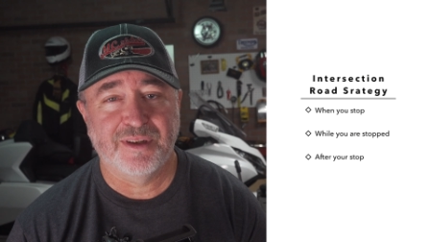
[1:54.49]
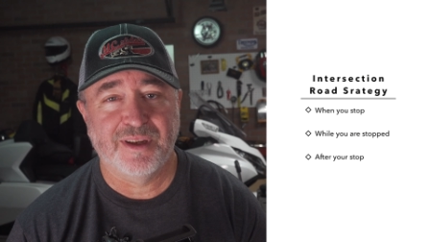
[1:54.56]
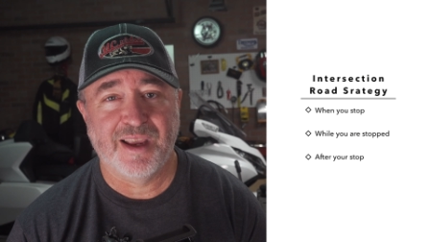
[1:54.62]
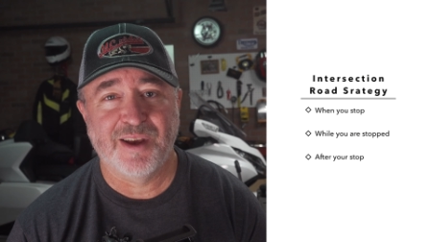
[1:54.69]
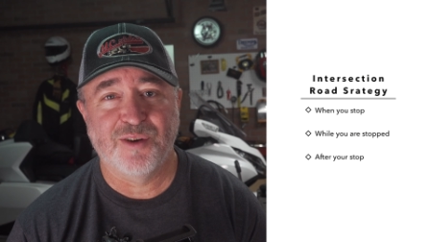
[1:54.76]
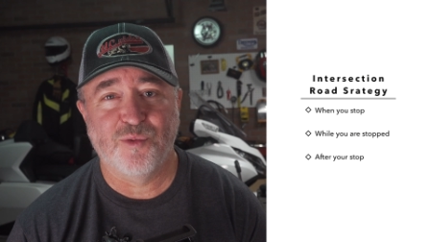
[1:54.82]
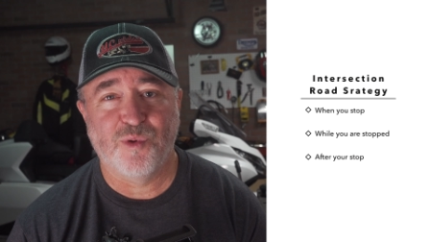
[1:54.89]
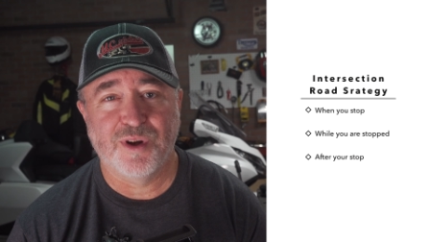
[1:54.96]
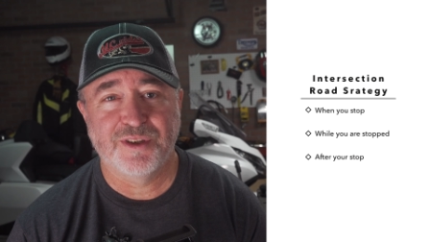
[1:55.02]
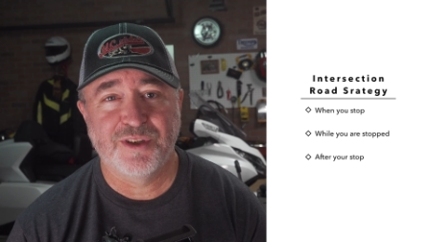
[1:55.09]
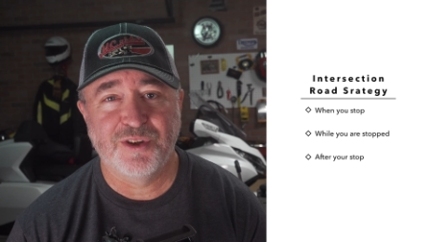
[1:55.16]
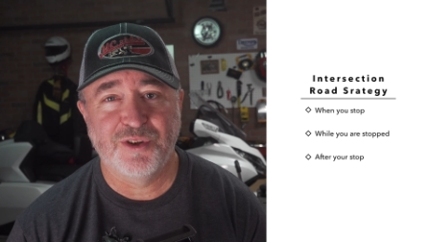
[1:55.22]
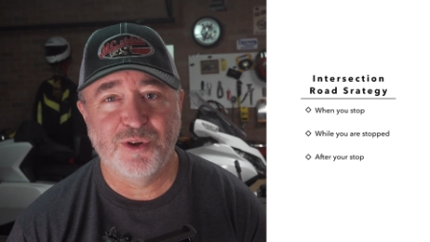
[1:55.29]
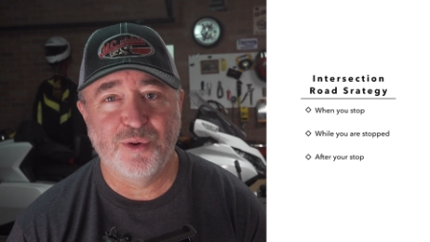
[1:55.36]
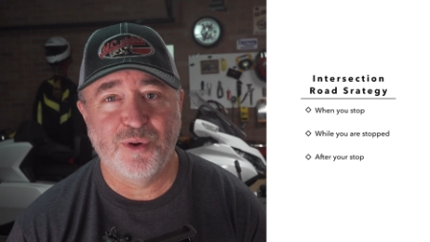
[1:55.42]
and what to
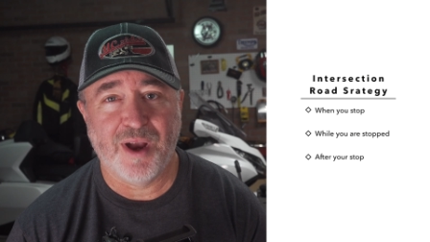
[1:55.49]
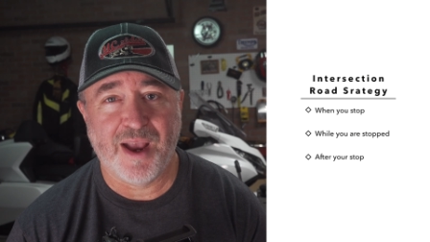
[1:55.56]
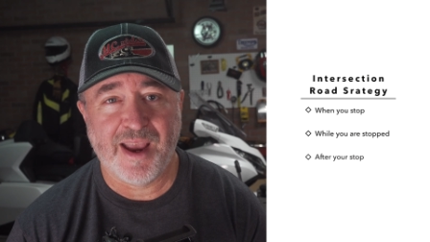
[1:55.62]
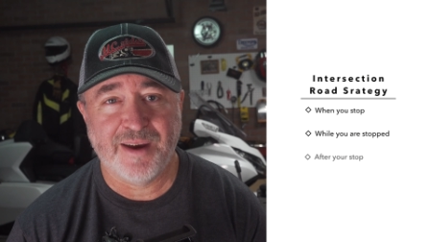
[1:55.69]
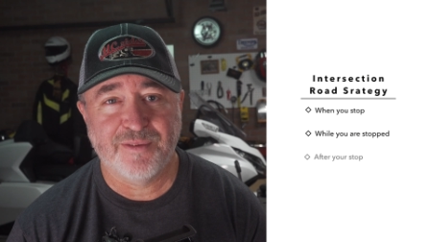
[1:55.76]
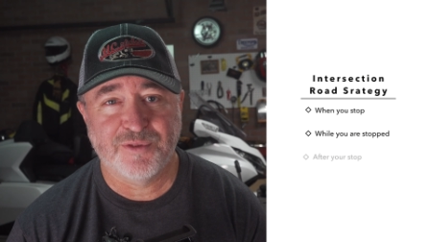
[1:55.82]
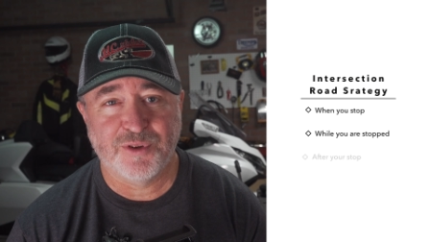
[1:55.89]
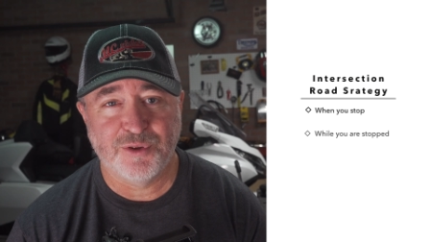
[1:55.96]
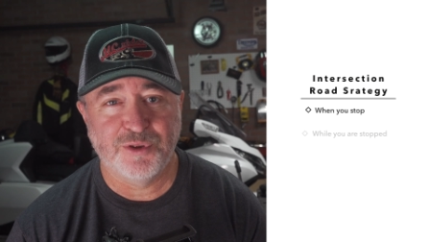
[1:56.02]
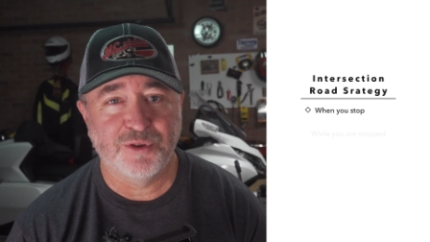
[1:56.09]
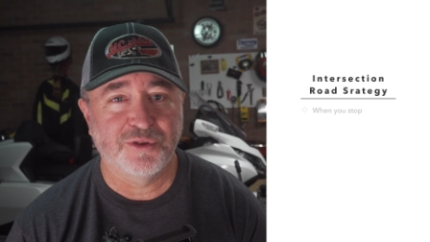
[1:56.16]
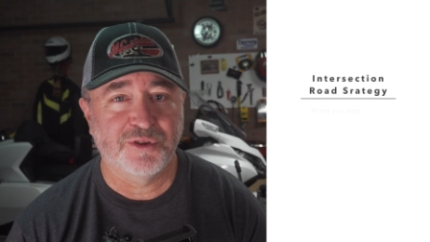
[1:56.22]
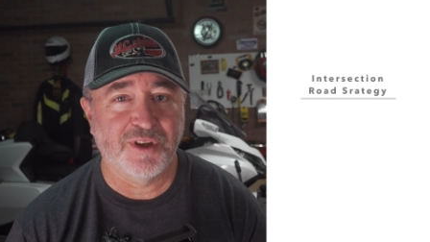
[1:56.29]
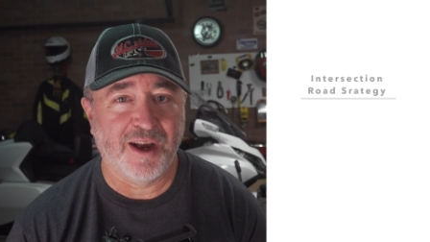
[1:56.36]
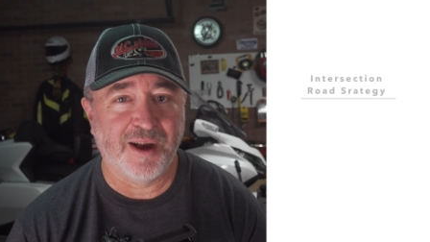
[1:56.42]
do after you
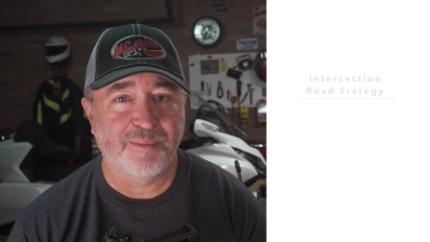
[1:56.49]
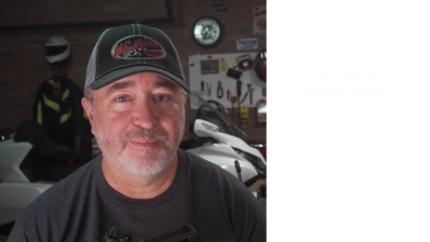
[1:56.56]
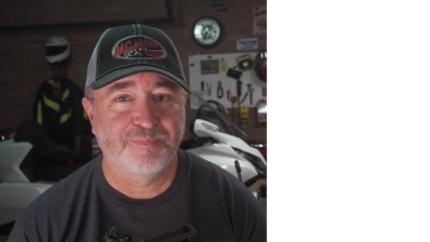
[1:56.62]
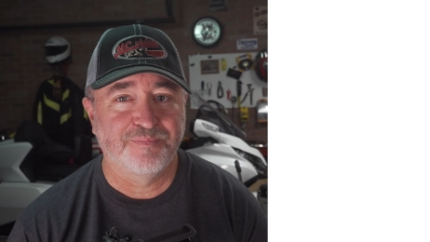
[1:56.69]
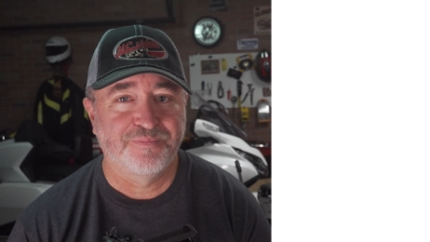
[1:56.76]
stop.